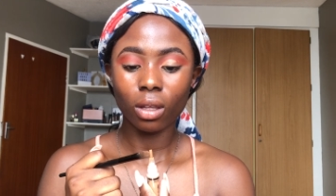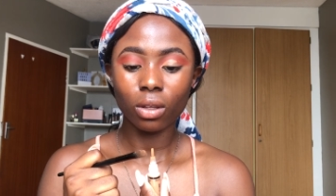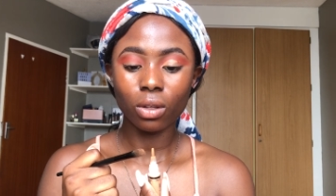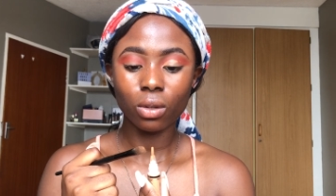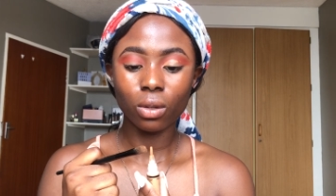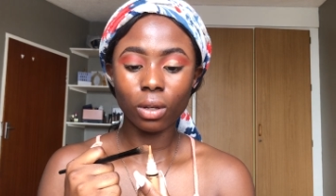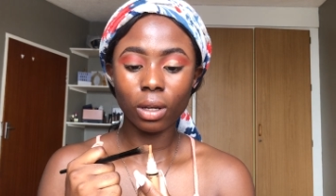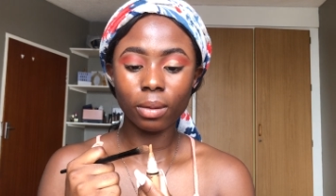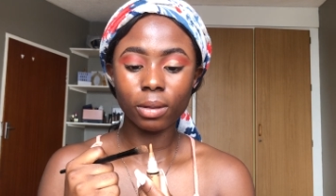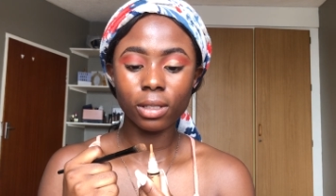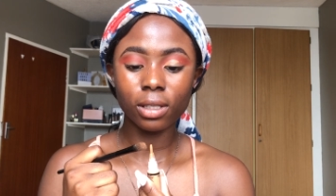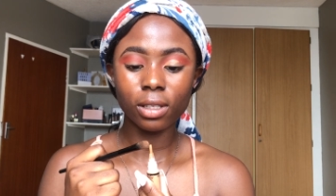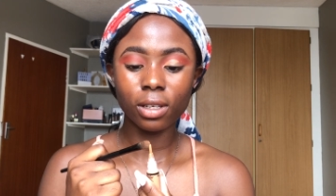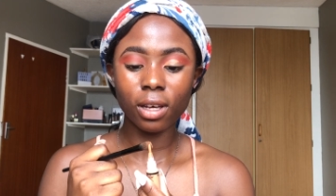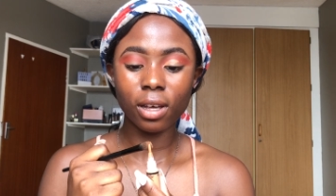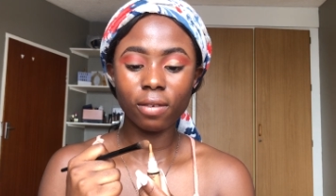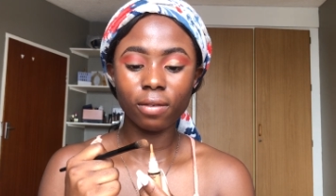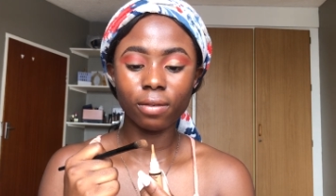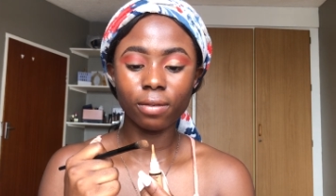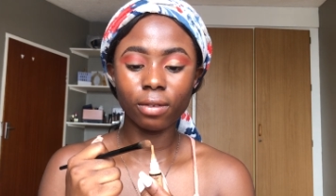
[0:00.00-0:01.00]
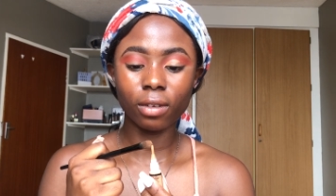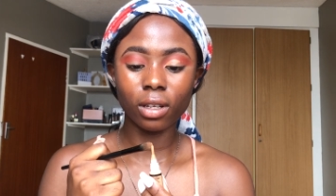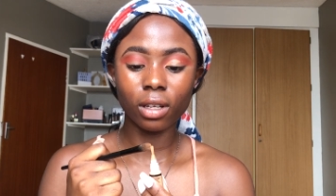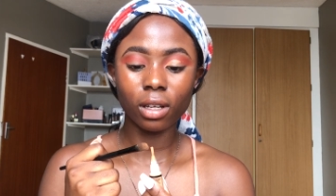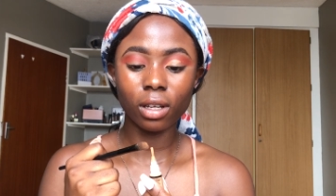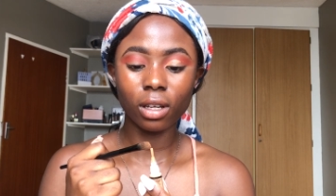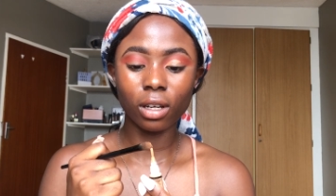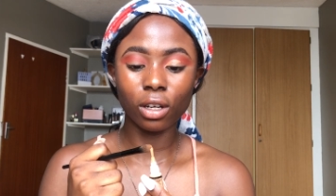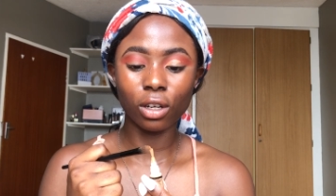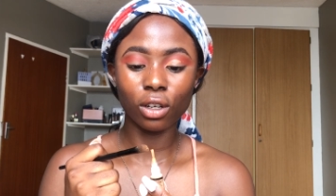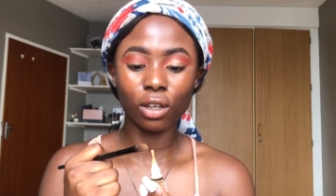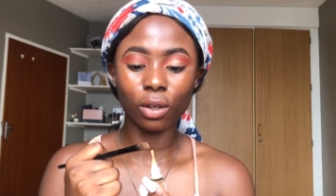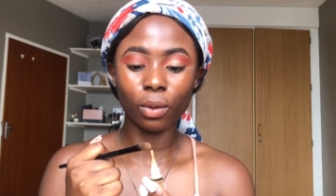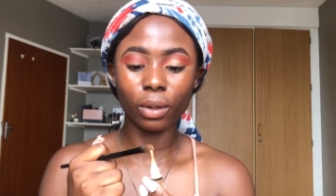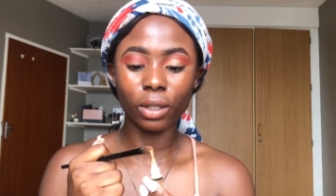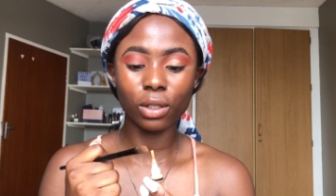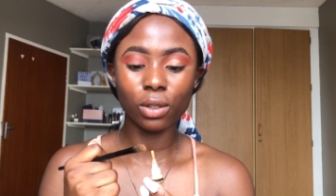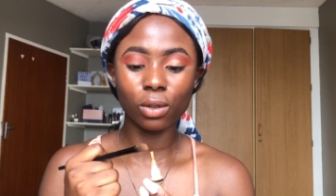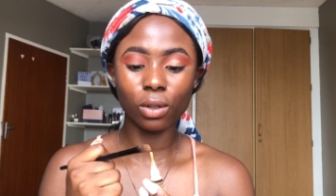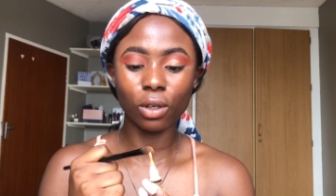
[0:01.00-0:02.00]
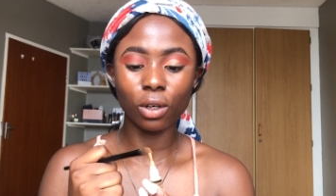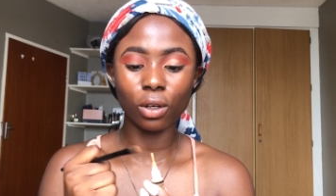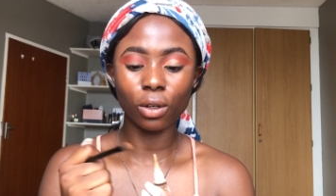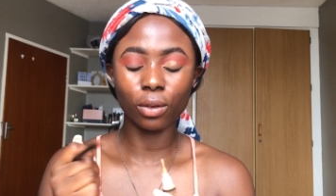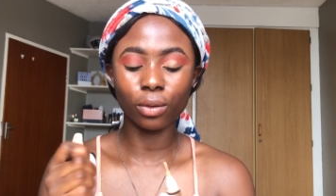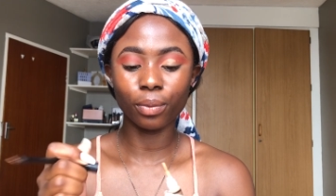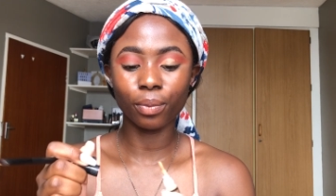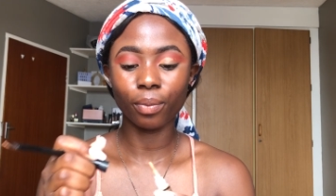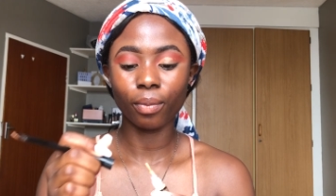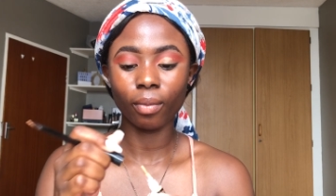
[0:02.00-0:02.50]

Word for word: So I still have a long way to go